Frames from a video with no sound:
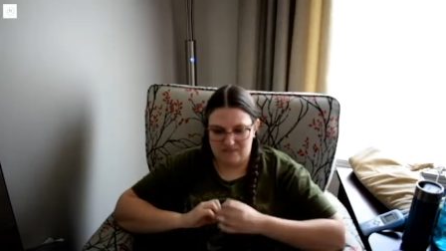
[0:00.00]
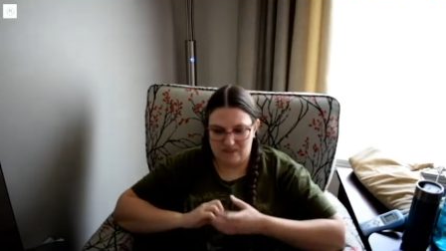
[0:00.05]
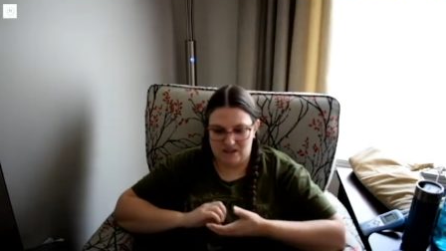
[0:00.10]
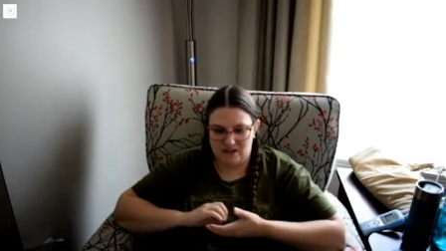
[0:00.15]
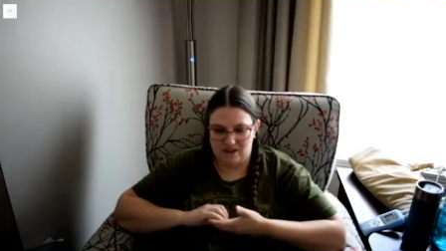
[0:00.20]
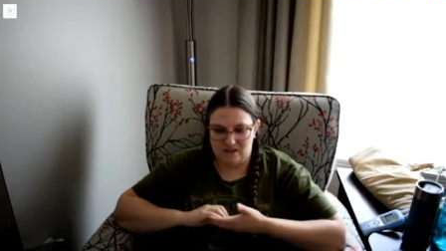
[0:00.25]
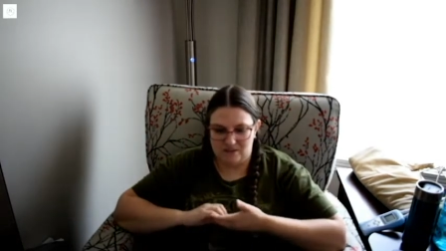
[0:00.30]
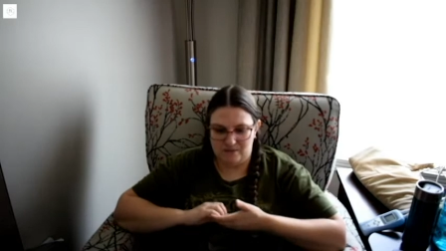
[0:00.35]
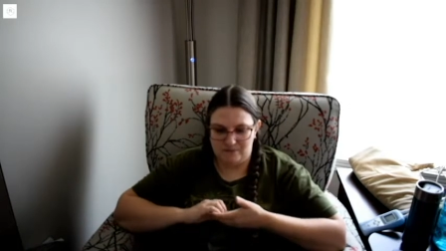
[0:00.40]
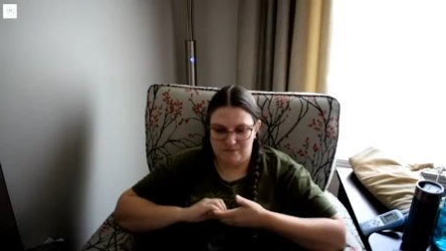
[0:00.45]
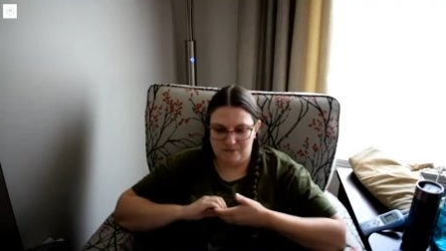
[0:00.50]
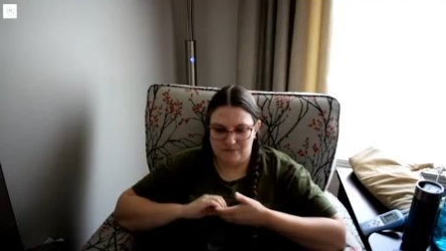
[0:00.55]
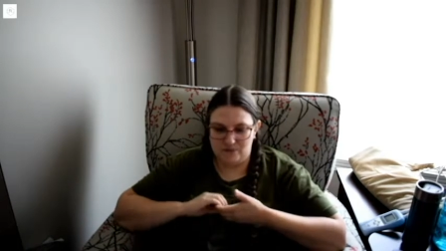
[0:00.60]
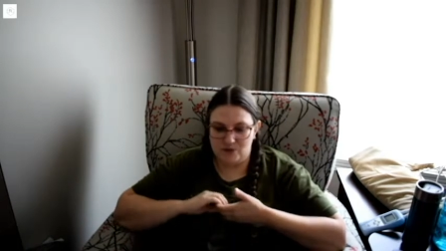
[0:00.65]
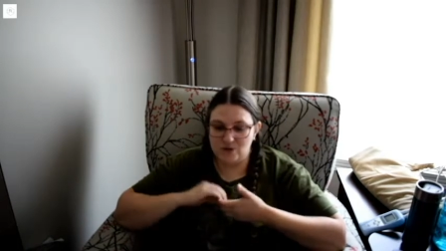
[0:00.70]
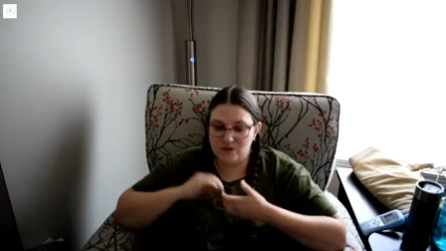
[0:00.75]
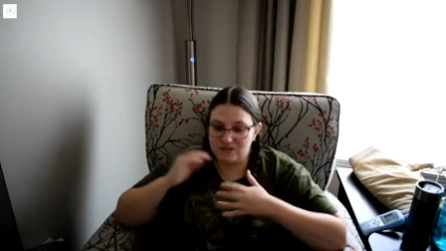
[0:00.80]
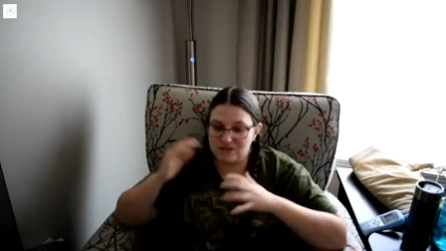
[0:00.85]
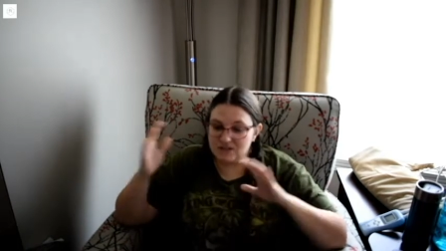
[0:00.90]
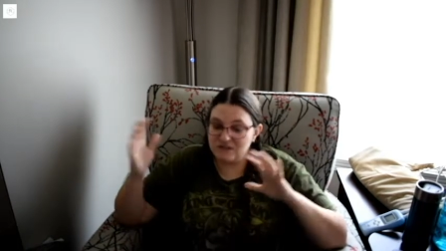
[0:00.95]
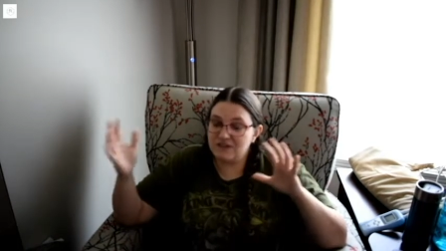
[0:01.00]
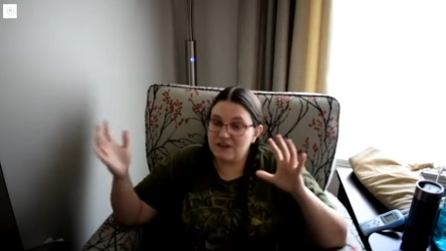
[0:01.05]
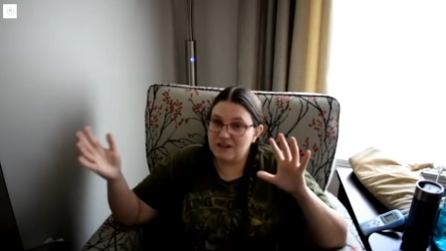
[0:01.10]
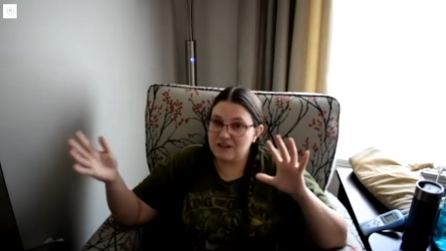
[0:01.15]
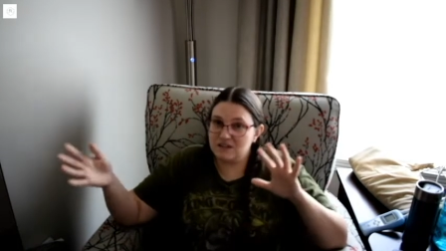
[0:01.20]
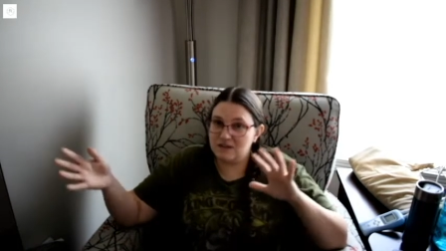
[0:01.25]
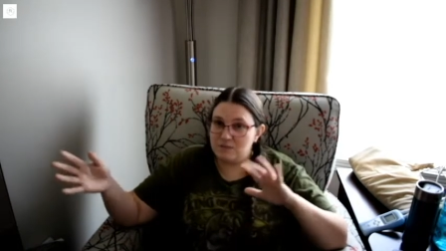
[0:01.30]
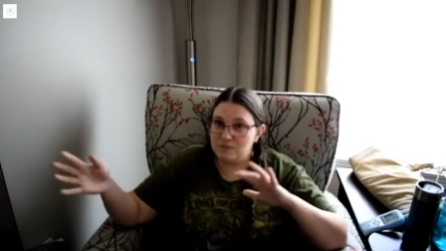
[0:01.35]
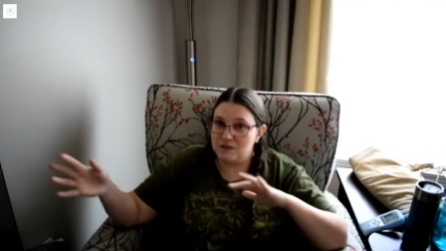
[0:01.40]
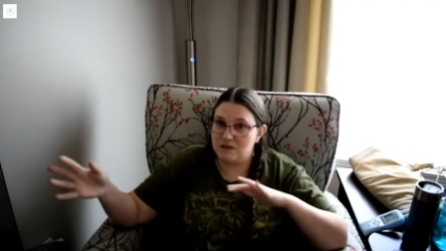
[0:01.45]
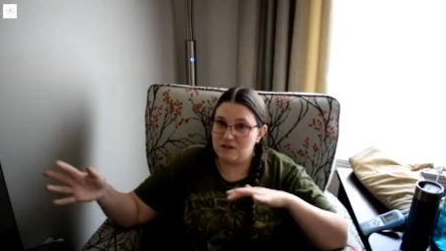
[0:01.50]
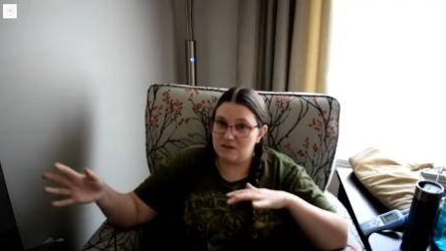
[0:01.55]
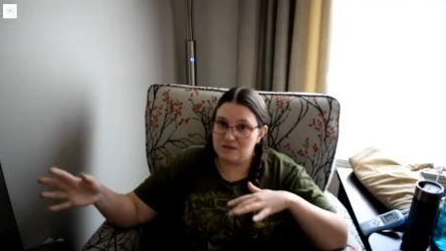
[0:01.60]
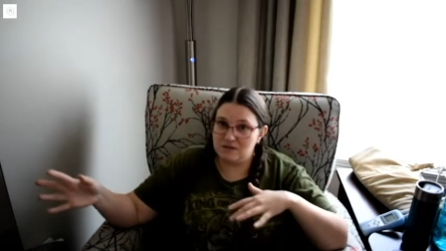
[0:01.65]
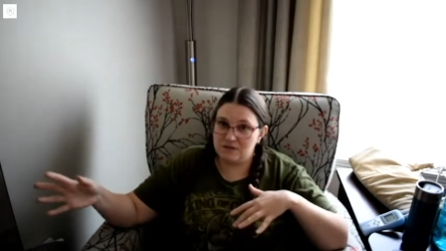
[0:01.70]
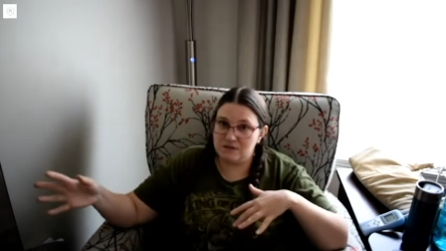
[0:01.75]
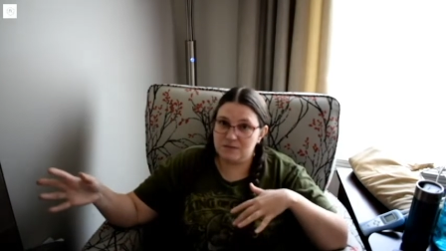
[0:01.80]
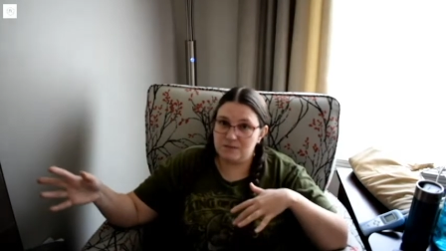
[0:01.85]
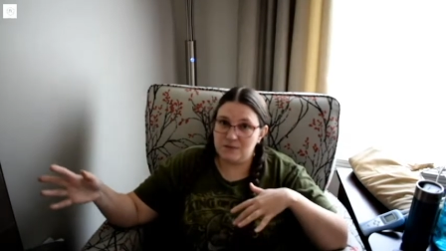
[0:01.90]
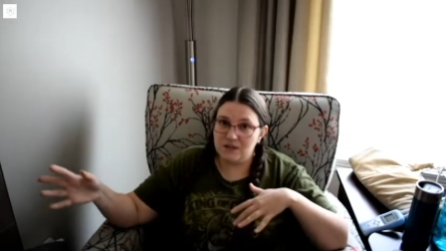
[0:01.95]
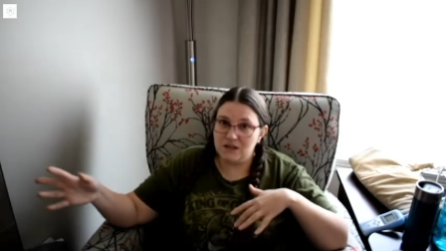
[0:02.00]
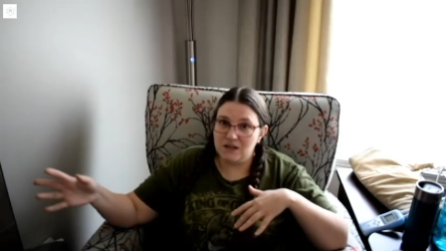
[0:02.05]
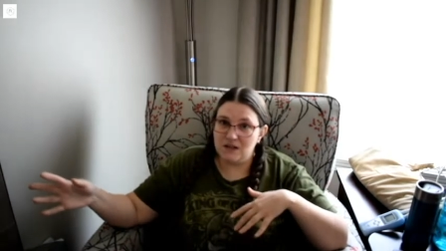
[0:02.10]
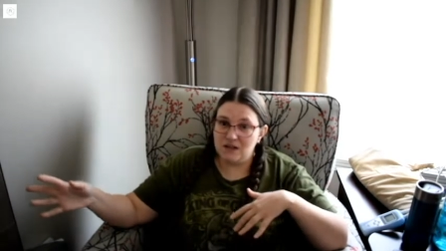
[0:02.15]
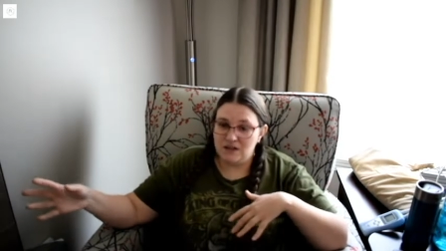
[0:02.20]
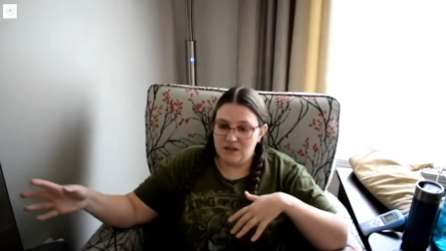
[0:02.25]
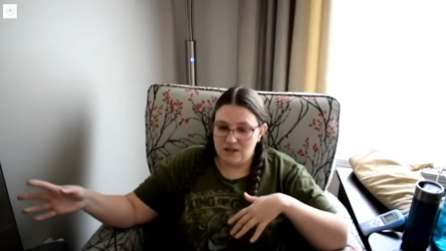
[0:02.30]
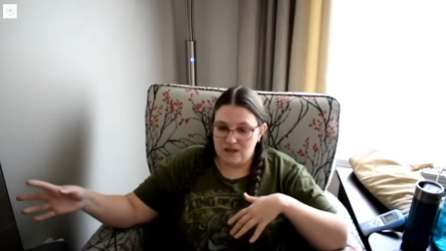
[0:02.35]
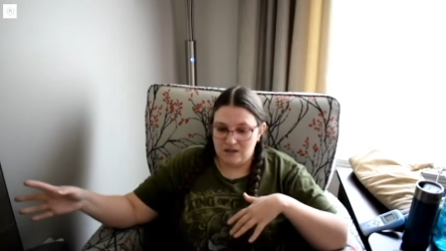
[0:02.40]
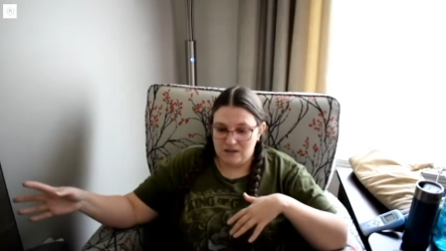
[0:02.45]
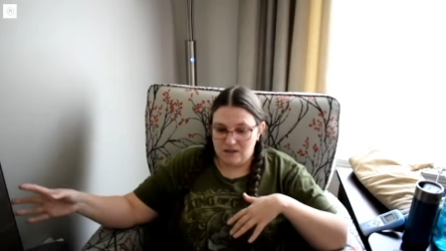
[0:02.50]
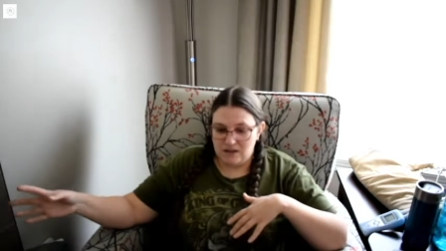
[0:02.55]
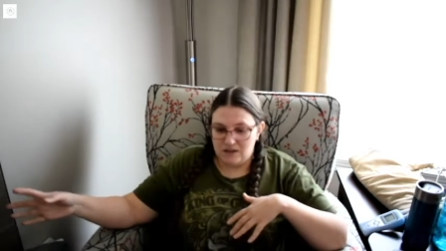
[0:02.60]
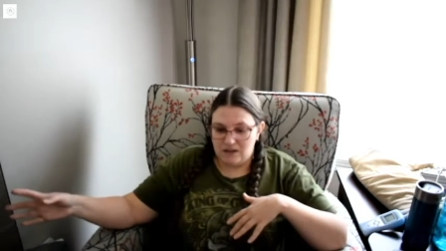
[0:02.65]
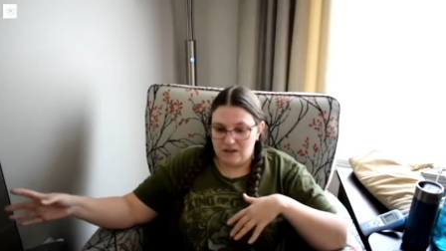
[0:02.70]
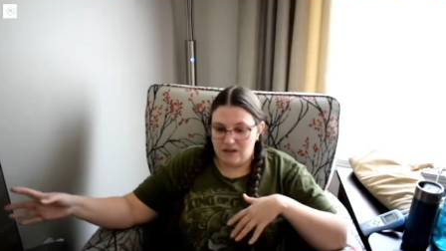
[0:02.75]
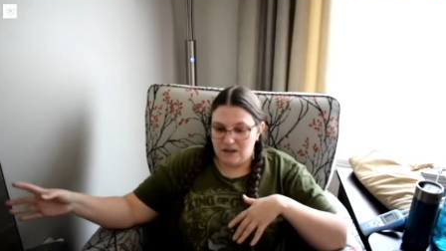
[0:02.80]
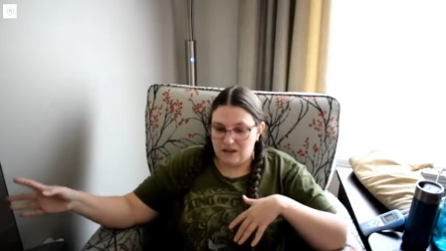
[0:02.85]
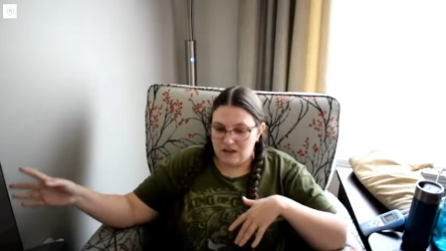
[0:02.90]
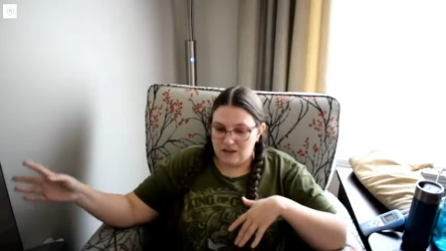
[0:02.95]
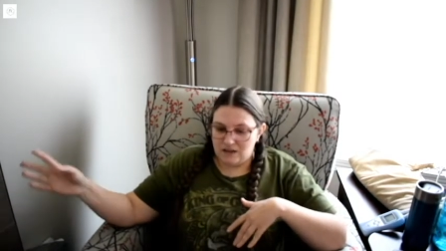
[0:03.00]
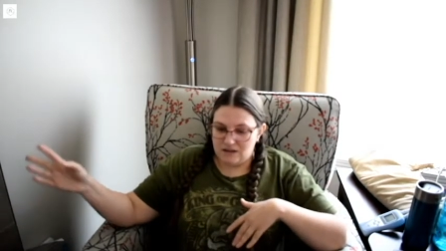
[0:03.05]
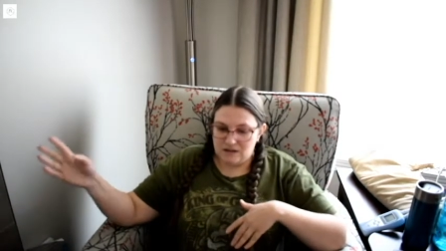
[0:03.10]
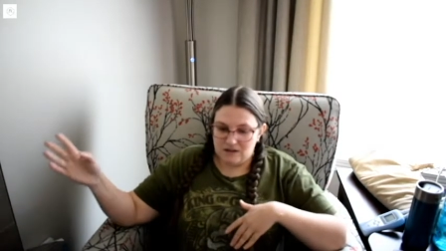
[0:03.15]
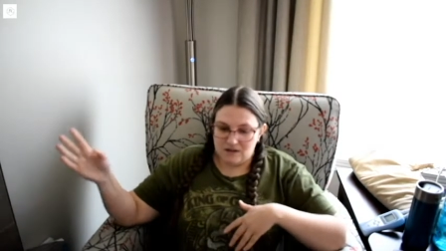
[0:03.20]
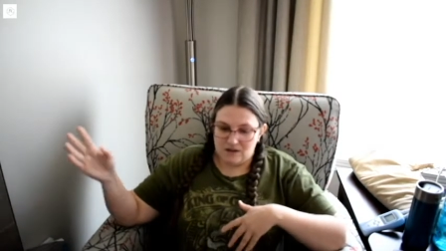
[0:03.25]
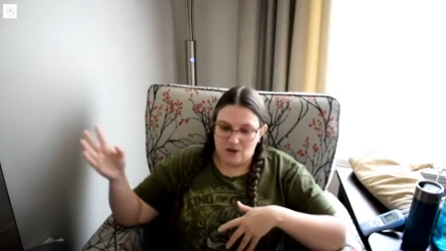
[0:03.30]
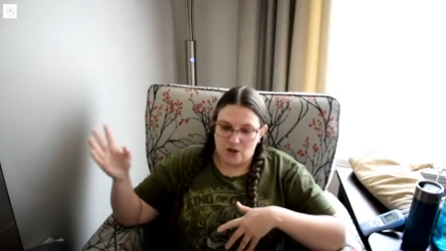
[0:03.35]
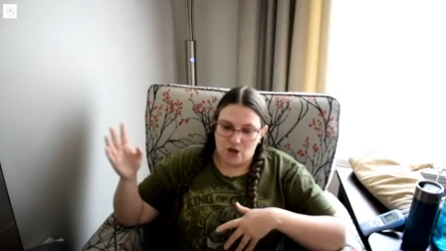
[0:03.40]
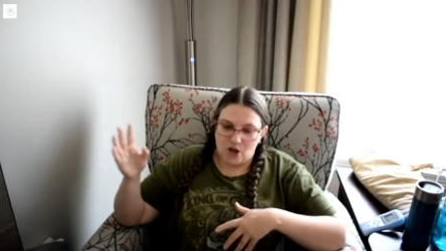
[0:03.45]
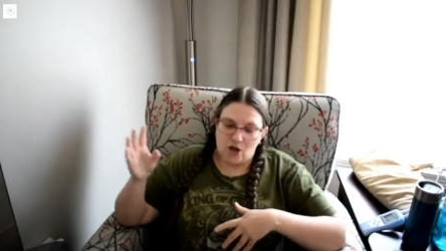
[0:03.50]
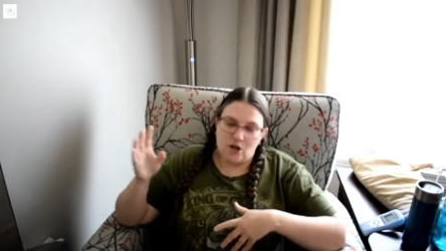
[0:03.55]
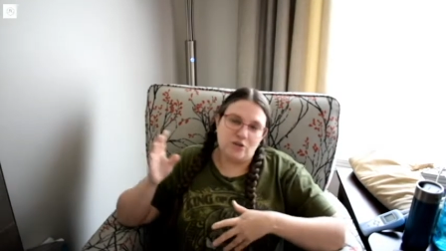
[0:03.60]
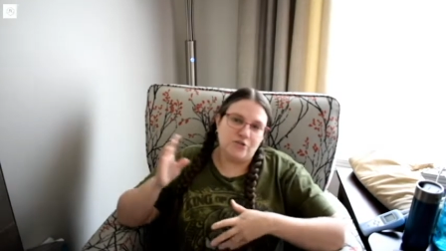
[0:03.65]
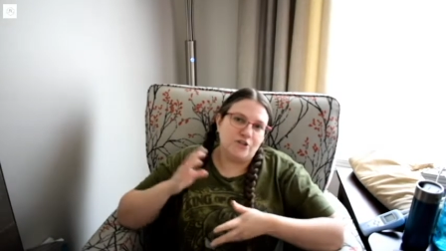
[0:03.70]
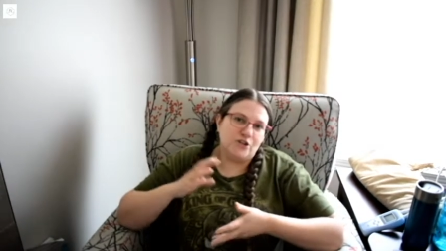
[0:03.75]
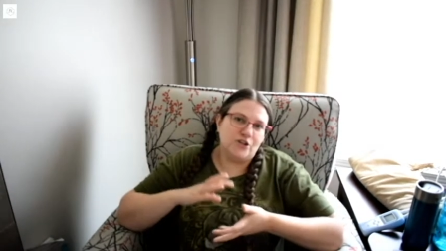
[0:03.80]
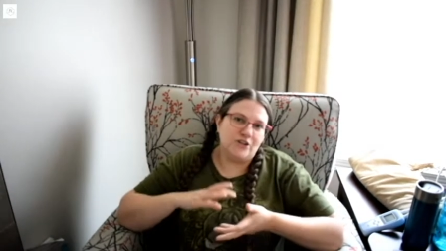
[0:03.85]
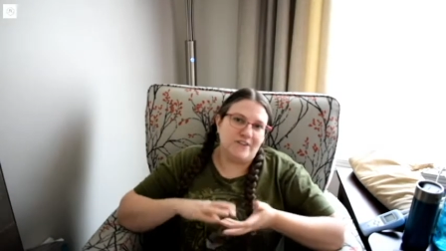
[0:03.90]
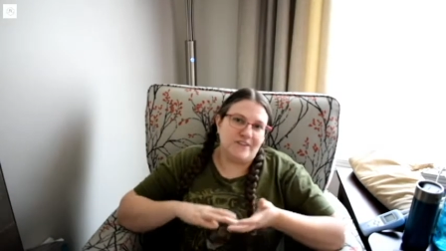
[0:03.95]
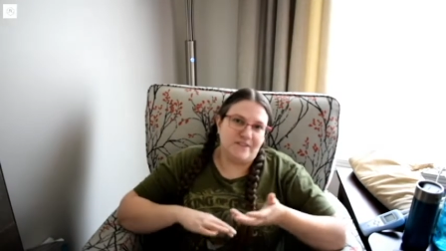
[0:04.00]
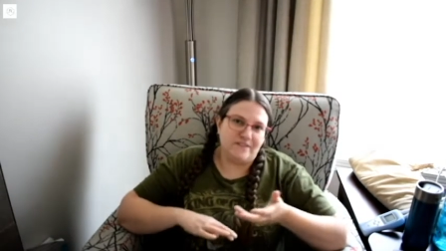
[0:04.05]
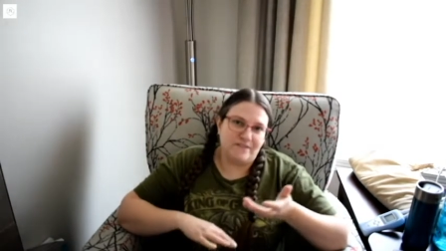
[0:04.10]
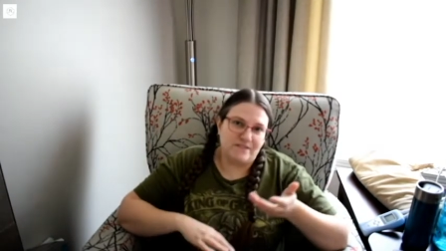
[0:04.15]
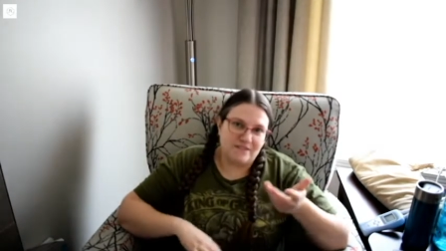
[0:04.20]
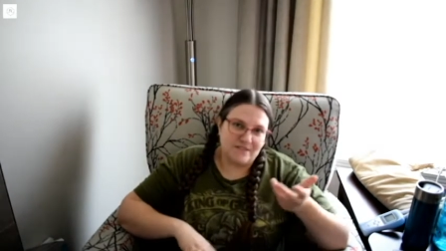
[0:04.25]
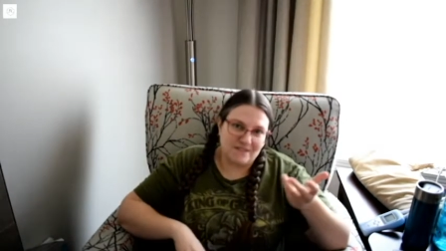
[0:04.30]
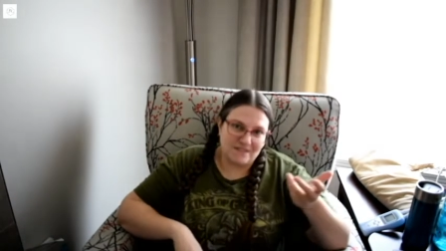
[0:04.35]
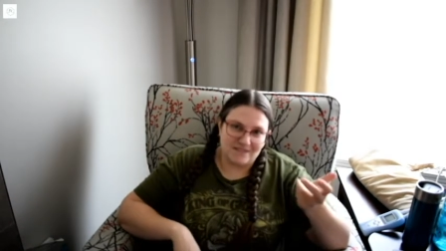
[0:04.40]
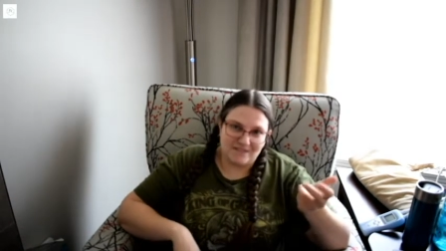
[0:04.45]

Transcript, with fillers: Um, you can still find some things though, and alternatives